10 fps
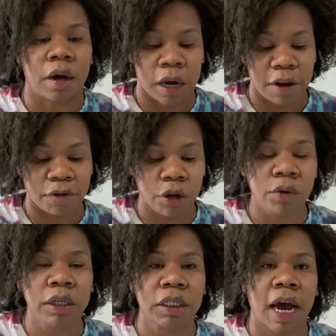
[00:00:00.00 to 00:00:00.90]
If you
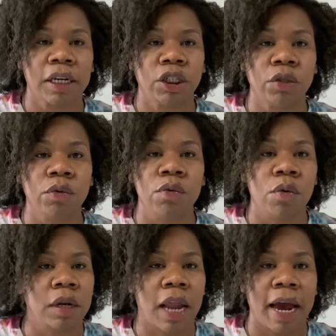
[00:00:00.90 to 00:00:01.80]
decide you
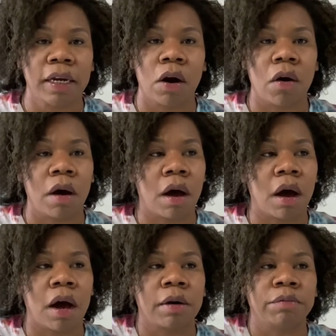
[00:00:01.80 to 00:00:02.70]
like
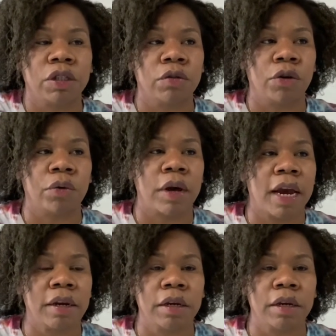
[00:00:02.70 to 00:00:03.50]
to create